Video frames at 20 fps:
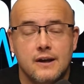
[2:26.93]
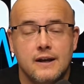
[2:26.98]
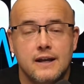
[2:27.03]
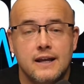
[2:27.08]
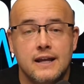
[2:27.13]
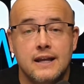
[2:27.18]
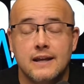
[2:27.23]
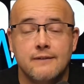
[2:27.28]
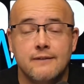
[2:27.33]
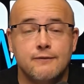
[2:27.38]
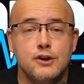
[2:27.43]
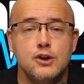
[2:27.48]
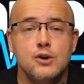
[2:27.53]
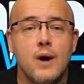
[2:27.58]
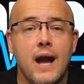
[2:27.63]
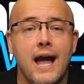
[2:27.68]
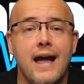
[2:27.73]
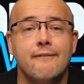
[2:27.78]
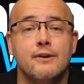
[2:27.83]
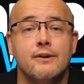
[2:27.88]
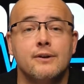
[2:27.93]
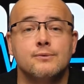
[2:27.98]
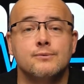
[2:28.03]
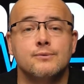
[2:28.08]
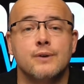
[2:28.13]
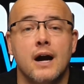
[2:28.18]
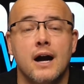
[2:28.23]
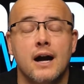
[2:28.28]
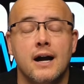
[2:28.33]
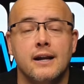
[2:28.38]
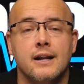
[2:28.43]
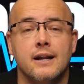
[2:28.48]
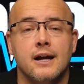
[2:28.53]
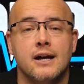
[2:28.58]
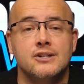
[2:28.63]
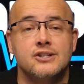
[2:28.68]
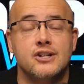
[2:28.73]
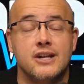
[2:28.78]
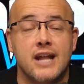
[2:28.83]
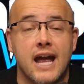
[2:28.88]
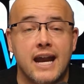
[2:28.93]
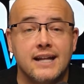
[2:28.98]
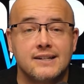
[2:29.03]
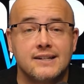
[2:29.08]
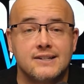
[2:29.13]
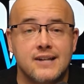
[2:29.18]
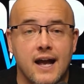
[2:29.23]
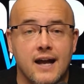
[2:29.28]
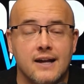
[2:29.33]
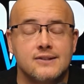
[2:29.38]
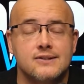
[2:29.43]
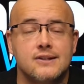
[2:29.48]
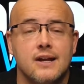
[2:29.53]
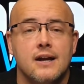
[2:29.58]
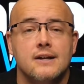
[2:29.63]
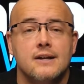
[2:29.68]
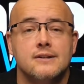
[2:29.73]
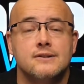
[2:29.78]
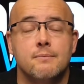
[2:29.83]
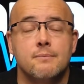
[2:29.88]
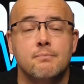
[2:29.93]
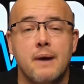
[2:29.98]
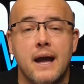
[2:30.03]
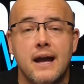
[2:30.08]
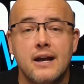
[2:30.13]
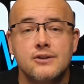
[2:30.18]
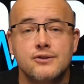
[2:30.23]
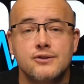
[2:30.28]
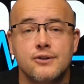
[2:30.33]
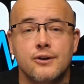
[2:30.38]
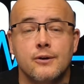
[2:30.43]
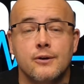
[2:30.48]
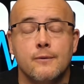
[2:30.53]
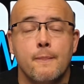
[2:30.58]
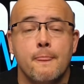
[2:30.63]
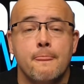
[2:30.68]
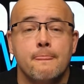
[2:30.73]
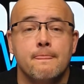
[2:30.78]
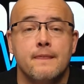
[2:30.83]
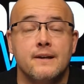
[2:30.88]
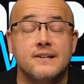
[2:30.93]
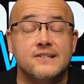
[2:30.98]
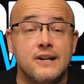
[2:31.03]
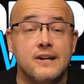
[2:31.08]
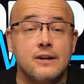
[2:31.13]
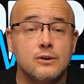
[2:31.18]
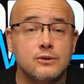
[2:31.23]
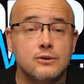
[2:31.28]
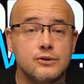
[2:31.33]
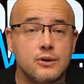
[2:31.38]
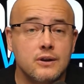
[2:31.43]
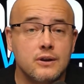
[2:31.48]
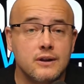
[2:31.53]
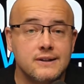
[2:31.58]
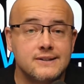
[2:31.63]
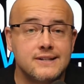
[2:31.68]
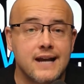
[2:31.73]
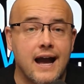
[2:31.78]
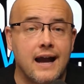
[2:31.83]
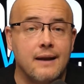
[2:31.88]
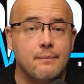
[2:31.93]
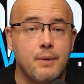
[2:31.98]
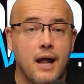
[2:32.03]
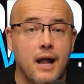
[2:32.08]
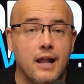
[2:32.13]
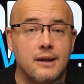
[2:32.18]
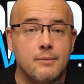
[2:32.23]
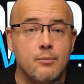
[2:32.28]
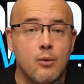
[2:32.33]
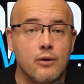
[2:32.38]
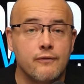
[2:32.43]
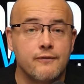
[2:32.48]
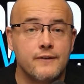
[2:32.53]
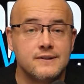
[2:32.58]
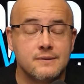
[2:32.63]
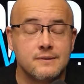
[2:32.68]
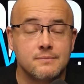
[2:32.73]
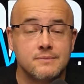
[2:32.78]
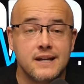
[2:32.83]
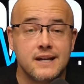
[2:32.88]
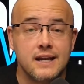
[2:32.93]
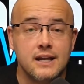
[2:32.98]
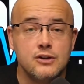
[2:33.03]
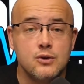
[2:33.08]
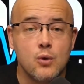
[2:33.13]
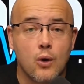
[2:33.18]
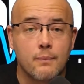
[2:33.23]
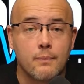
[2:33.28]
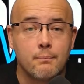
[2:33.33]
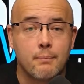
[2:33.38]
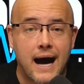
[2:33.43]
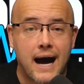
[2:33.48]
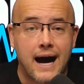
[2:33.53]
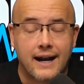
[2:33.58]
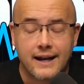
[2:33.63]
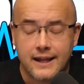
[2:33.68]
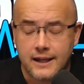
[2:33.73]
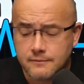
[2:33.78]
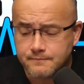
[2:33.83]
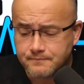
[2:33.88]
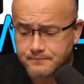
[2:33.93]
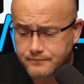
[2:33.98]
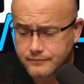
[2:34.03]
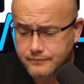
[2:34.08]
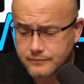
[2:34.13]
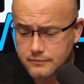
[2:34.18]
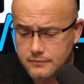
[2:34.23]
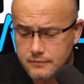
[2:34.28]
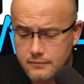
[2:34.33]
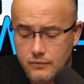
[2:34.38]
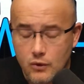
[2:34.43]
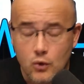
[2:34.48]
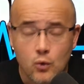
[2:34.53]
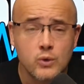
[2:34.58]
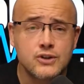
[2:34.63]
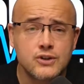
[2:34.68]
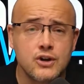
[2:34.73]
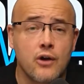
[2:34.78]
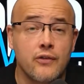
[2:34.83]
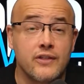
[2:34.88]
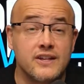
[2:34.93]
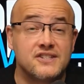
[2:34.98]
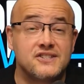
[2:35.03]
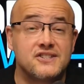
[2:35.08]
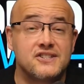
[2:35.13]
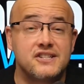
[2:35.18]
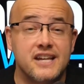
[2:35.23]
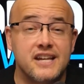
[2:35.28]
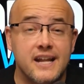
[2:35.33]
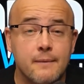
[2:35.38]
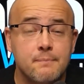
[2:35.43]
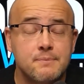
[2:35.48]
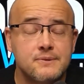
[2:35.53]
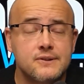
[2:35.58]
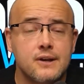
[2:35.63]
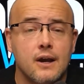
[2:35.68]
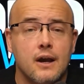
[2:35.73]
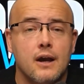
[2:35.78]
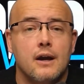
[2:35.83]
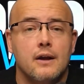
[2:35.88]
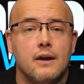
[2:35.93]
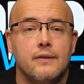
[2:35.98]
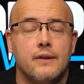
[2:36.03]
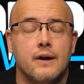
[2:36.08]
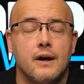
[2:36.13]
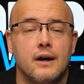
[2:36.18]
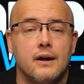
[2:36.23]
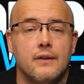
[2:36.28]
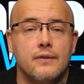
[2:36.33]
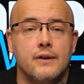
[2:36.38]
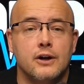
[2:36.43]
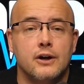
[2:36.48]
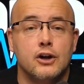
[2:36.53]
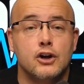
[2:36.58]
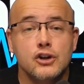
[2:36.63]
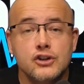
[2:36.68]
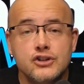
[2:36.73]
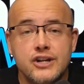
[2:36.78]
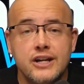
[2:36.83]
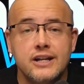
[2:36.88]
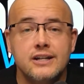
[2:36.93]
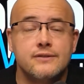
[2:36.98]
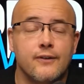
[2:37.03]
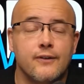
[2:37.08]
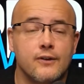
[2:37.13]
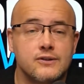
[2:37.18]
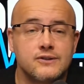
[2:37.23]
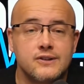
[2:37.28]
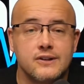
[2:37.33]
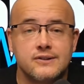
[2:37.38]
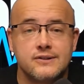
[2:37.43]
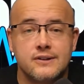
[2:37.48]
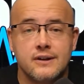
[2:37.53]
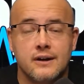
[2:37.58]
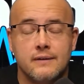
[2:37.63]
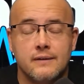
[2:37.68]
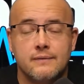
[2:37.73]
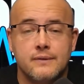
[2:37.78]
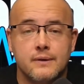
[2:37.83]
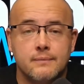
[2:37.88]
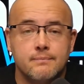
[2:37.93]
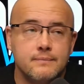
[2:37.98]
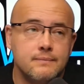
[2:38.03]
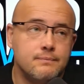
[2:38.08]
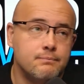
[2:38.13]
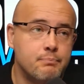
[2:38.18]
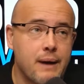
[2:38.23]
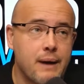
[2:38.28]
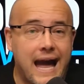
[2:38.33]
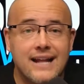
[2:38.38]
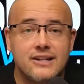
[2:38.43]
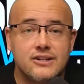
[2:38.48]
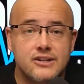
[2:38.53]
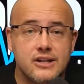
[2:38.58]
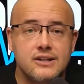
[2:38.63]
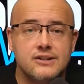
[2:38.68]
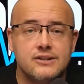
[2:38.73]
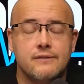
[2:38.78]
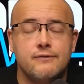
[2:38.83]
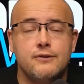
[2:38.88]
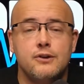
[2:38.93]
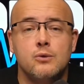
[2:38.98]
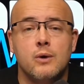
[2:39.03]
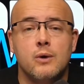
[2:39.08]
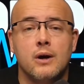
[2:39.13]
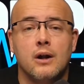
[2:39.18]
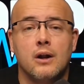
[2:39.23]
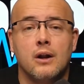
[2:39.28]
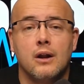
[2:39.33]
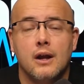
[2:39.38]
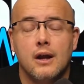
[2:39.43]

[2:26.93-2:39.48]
If you haven't run a genetic test to measure the single nucleotide polymorphisms in your body, which are the SNPs, the good genes versus the bad genes, if you will,